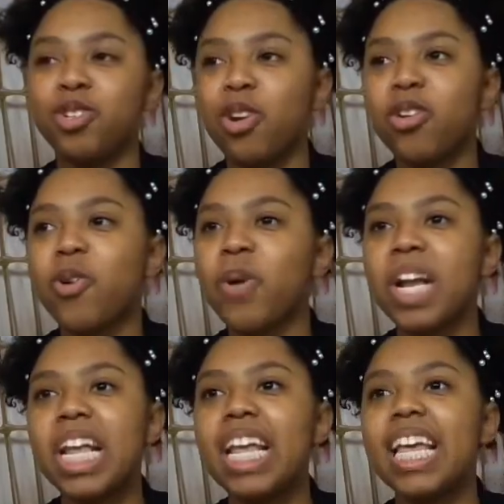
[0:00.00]
but you don't know
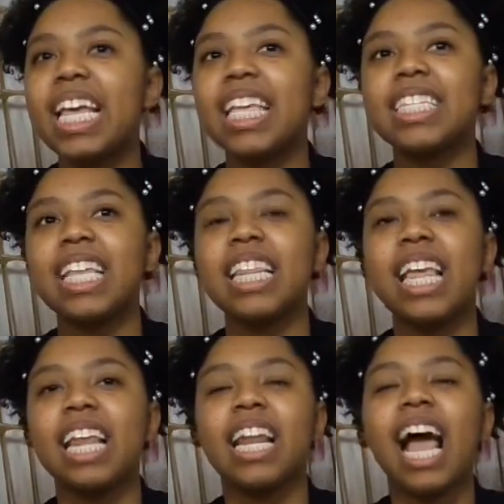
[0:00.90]
where he is and
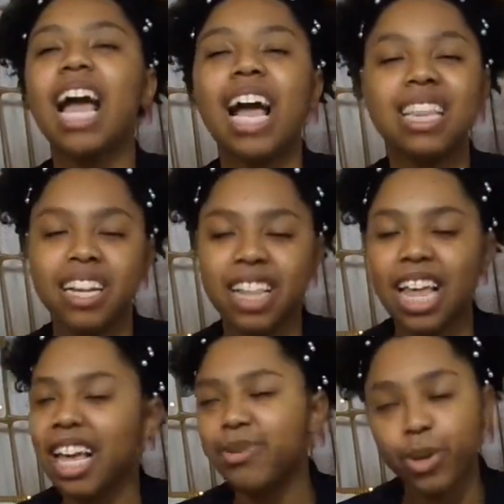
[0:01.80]
then i got there
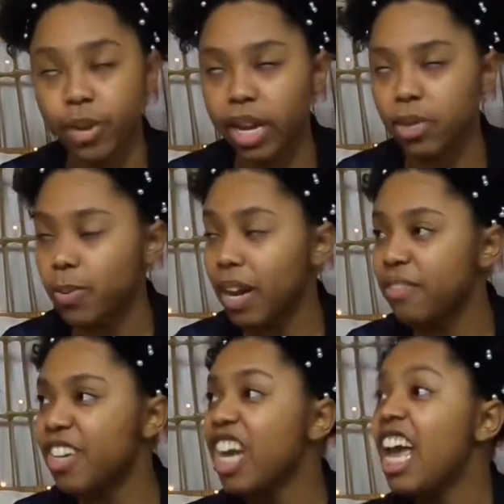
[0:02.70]
late who cares
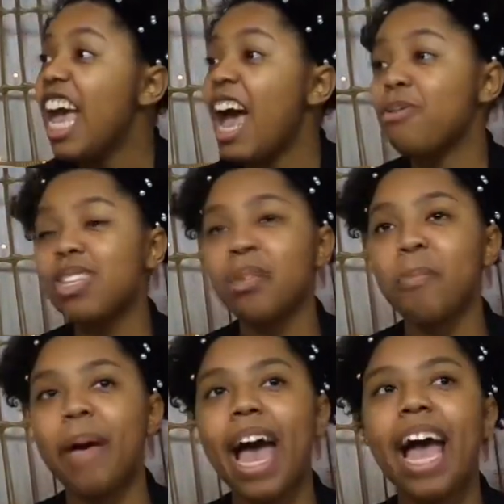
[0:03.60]
whatever i was in the
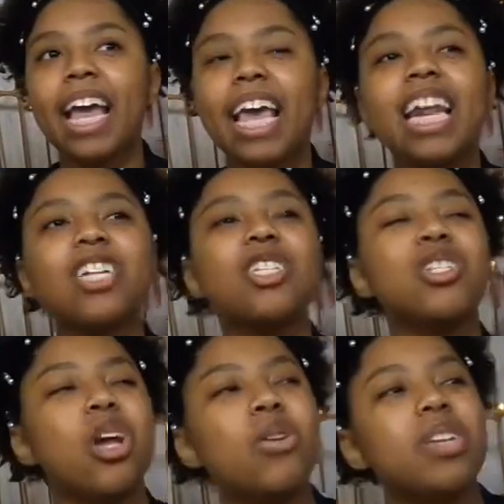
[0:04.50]
back and i just
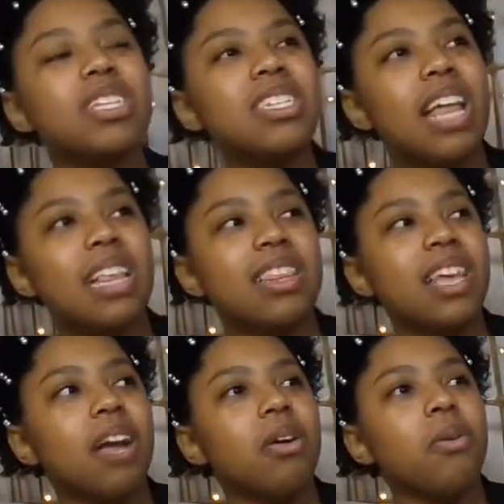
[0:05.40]
noticed that
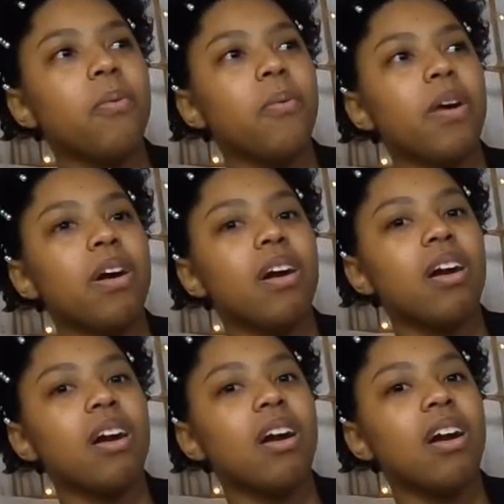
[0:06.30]
there
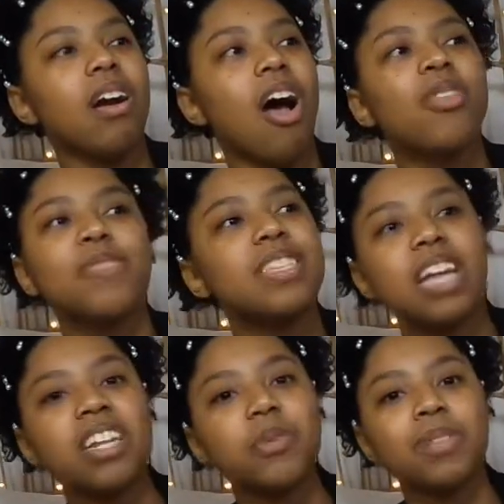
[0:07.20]
were all of a
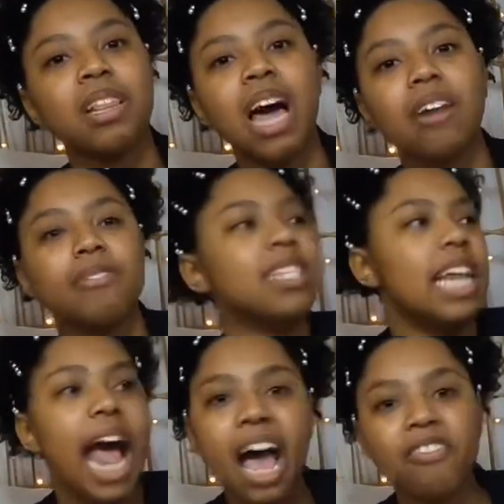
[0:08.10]
sudden there was a lot of
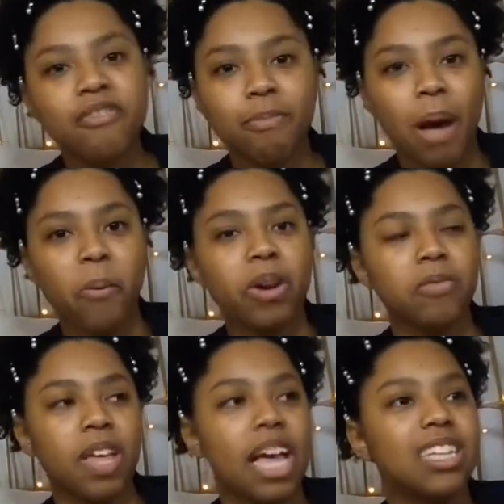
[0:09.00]
staff by one
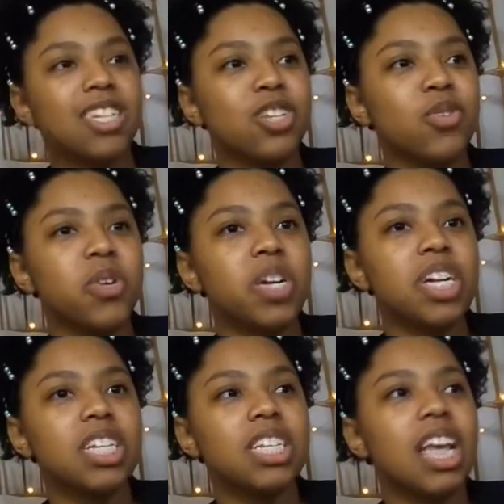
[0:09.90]
of the exit
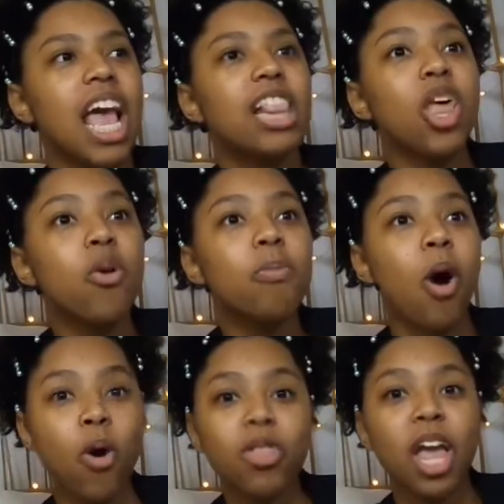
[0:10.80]
doors lo and
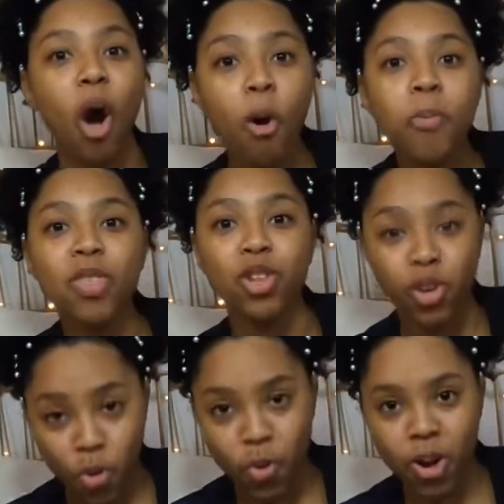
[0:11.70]
behold they opened the
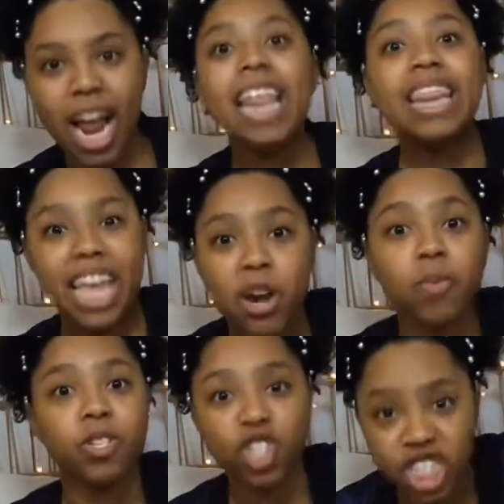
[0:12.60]
door and there
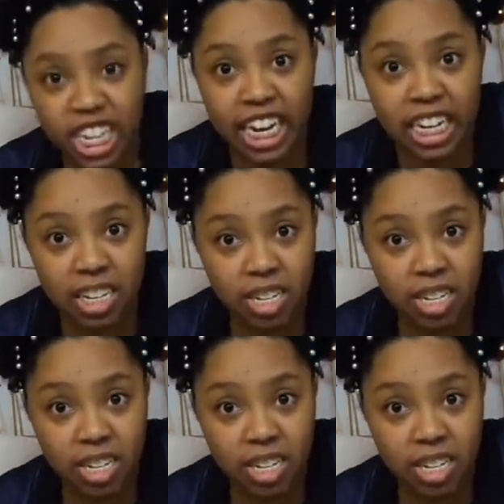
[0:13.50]
was Jidenna